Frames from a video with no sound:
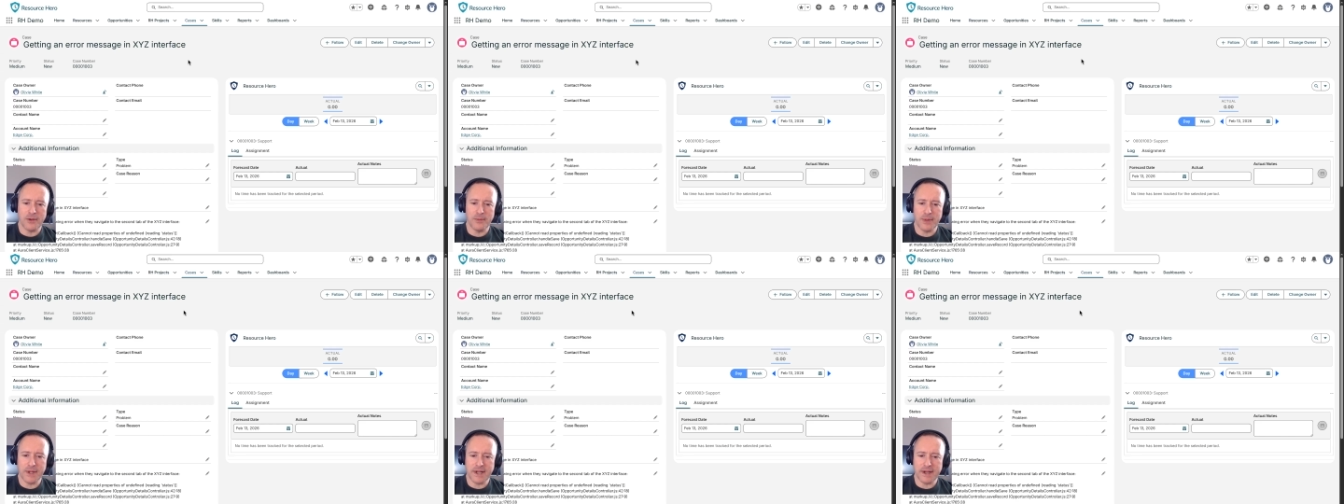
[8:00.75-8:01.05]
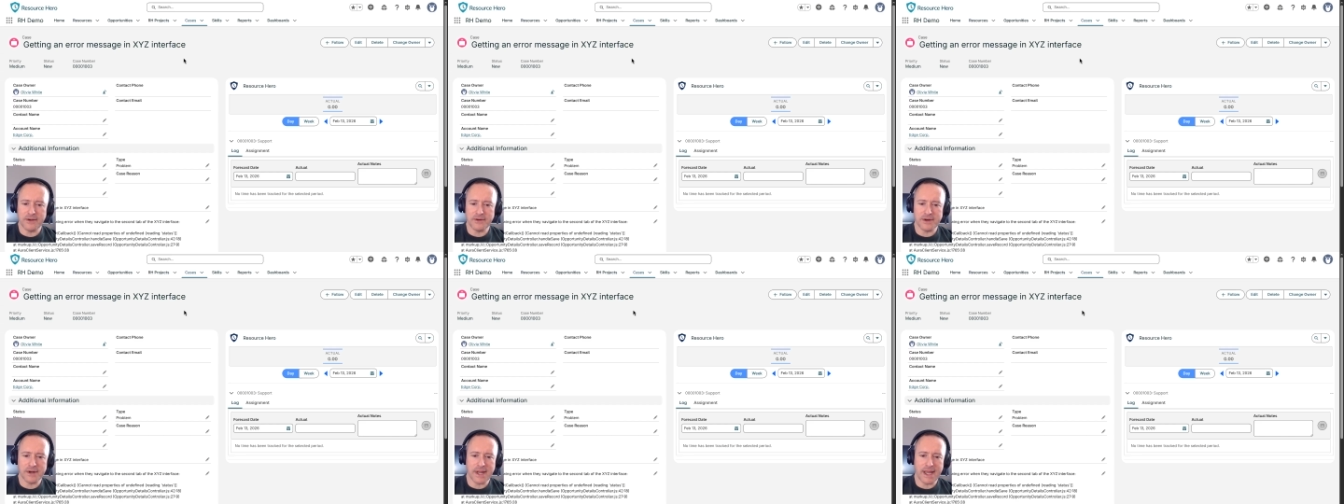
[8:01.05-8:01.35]
a
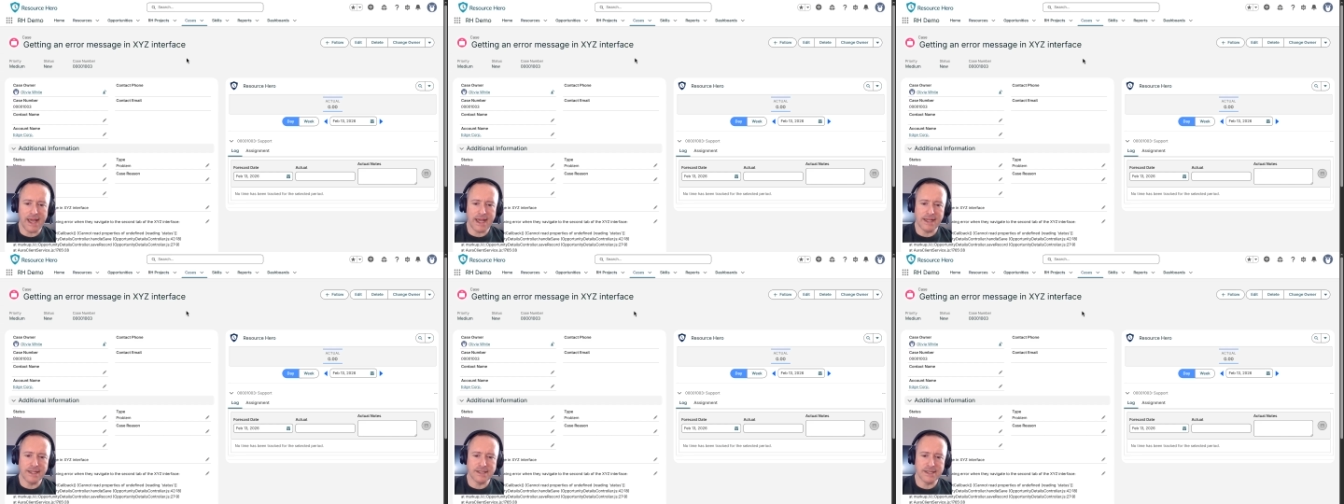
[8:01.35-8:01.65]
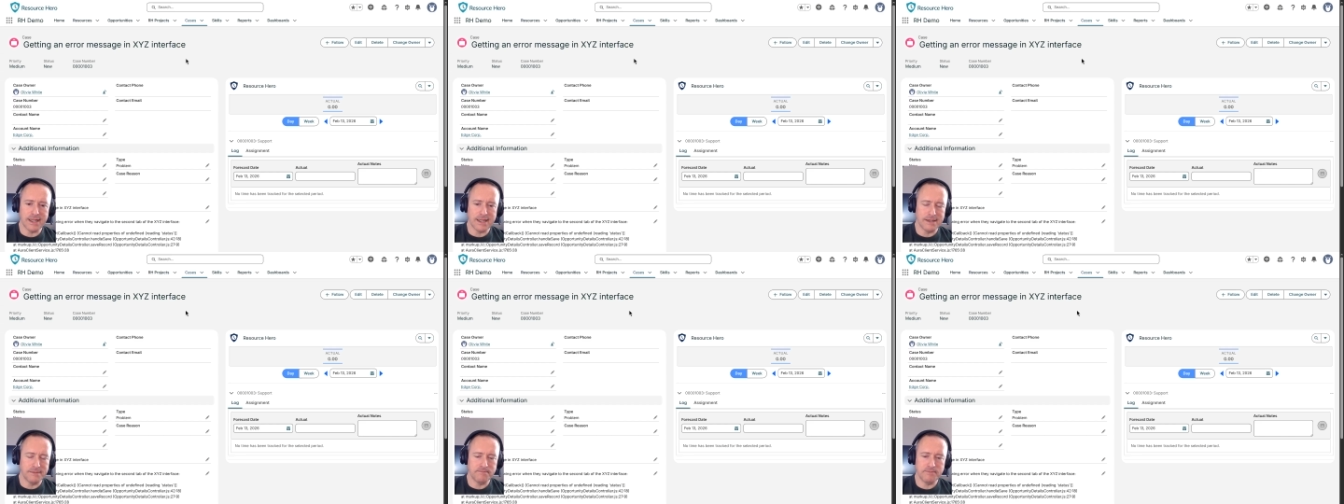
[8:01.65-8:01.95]
particular
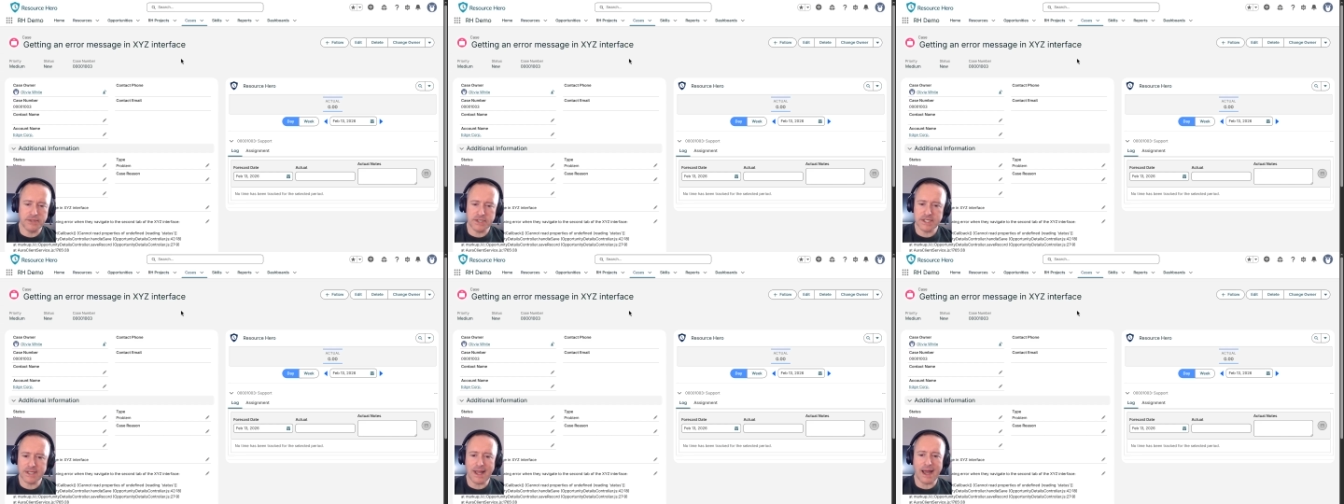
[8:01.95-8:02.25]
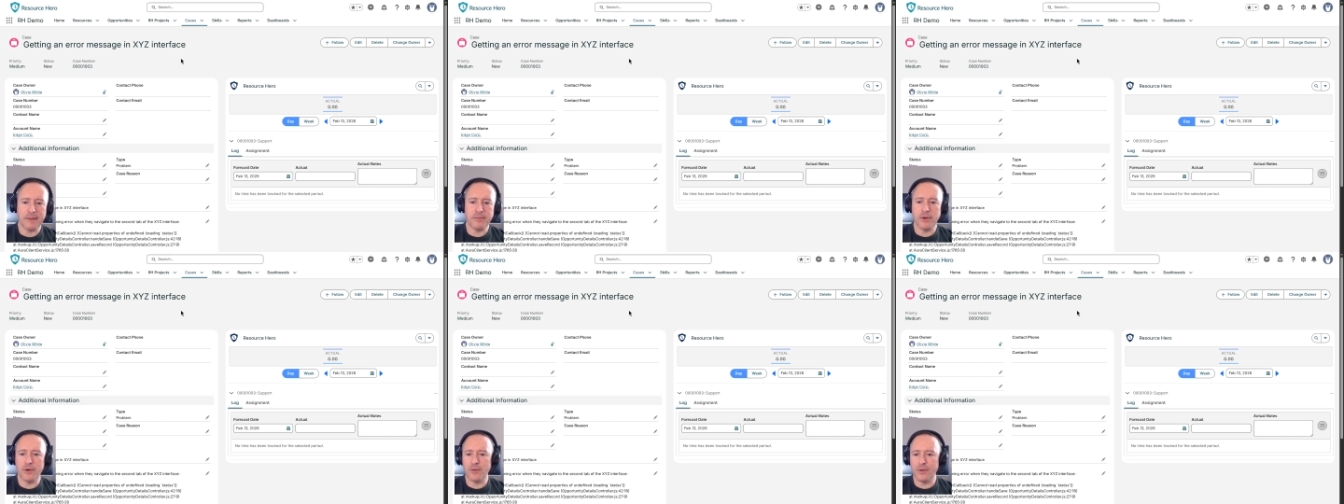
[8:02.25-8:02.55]
case and
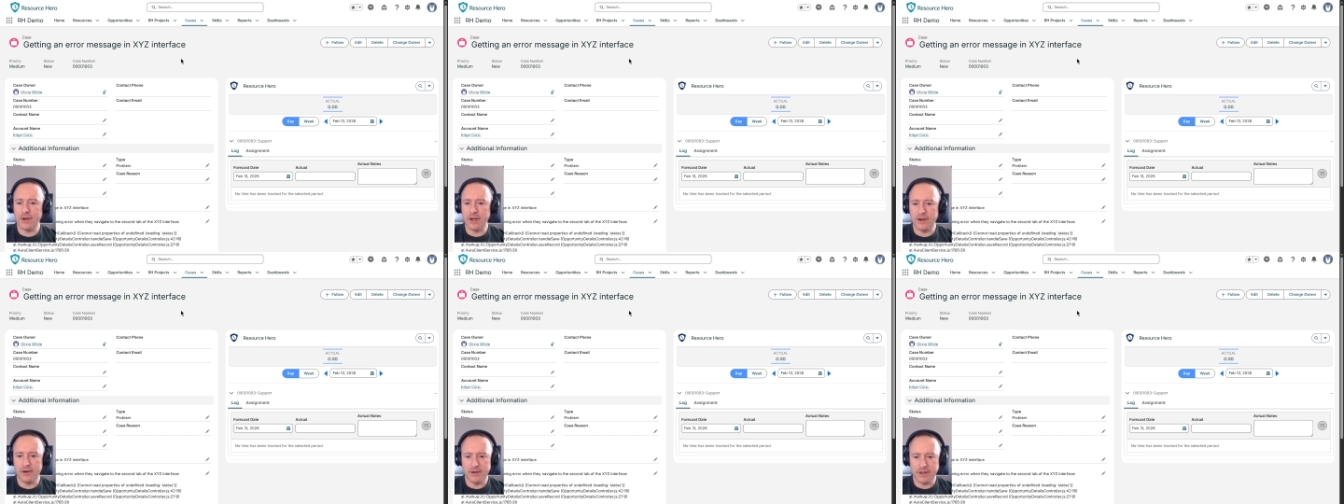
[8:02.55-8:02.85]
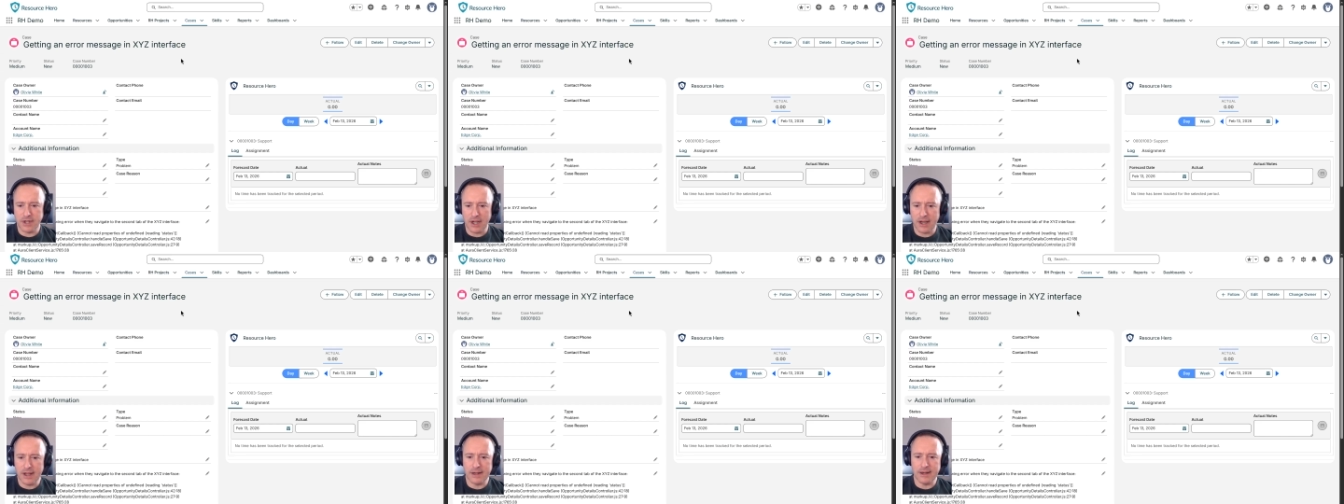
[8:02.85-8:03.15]
stop it when you're
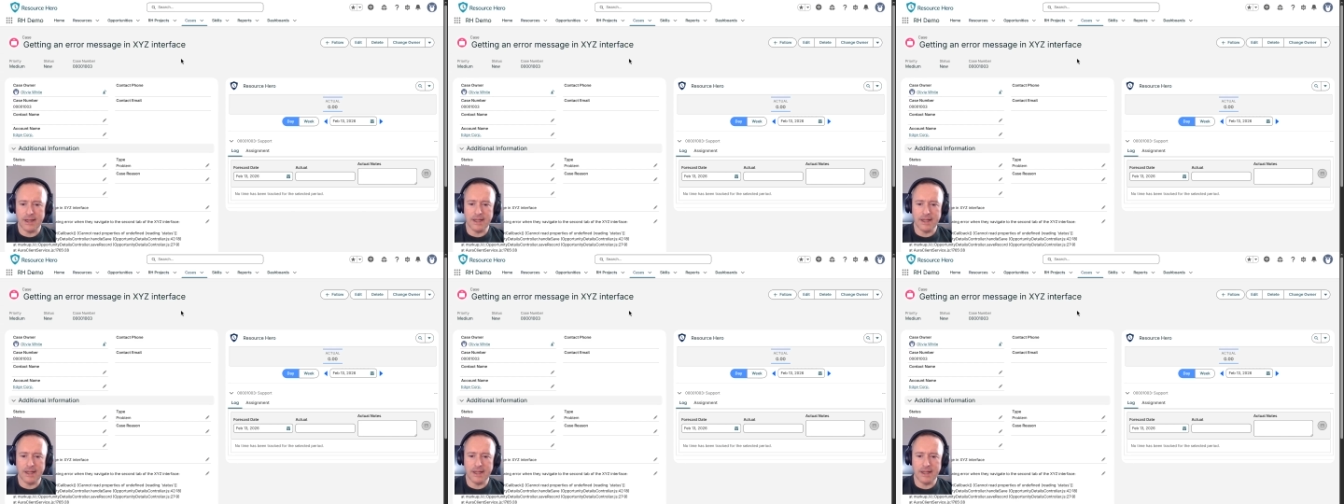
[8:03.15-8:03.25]
done